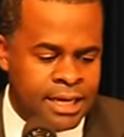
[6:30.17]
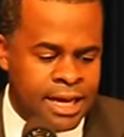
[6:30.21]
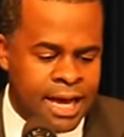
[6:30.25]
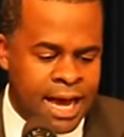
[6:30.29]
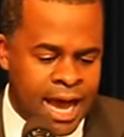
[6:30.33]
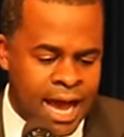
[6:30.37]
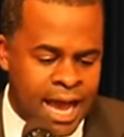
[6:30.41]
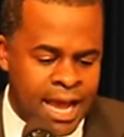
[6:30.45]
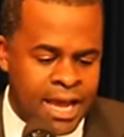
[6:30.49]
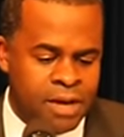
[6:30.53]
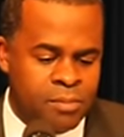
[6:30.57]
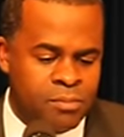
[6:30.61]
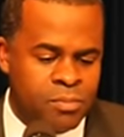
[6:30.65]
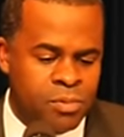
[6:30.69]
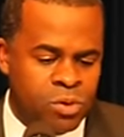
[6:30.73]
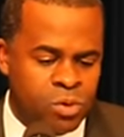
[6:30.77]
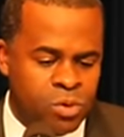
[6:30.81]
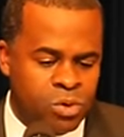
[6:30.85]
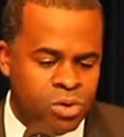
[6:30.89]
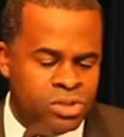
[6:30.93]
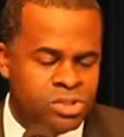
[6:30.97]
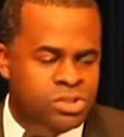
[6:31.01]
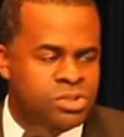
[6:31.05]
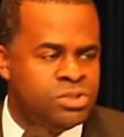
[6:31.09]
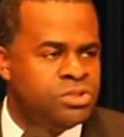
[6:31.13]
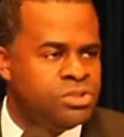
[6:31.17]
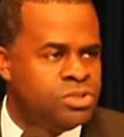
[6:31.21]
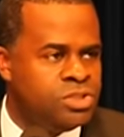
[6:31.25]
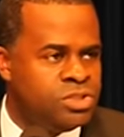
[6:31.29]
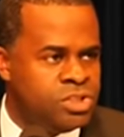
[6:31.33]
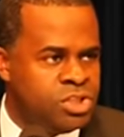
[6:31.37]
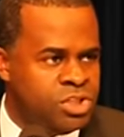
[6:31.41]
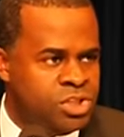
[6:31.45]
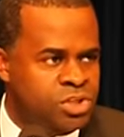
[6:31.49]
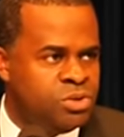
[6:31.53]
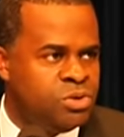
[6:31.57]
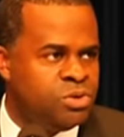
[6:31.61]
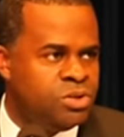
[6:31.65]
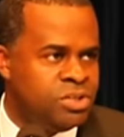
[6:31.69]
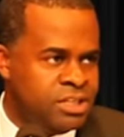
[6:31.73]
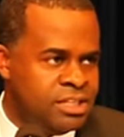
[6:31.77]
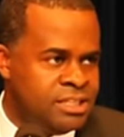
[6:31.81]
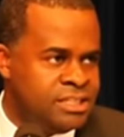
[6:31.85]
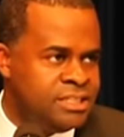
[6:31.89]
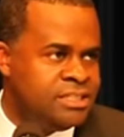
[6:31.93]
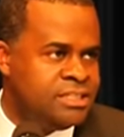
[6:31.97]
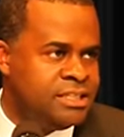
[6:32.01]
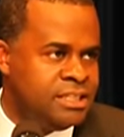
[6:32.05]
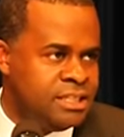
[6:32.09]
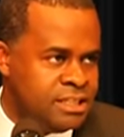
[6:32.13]
I am going to secure
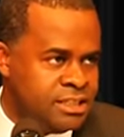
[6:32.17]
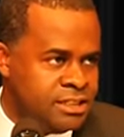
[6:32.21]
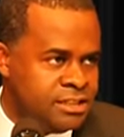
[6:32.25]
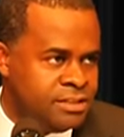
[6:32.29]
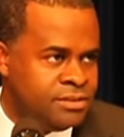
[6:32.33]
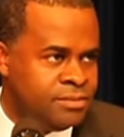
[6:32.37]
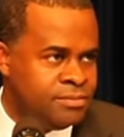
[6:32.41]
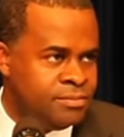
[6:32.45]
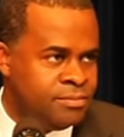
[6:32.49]
this city.